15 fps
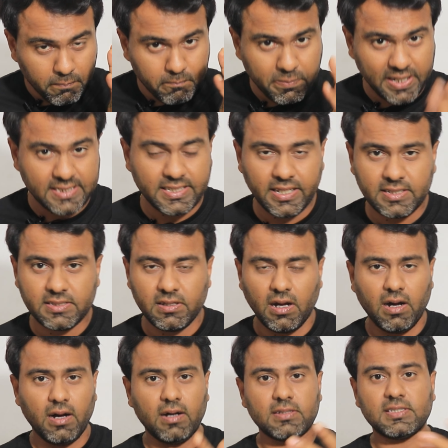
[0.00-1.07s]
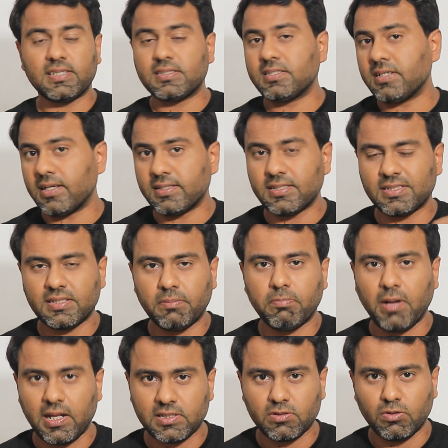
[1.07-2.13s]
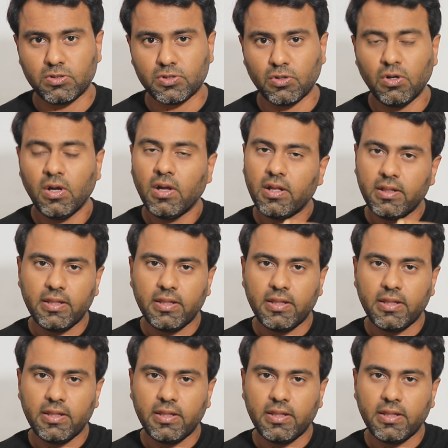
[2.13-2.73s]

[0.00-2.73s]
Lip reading: basics 16 and 16 Plus also,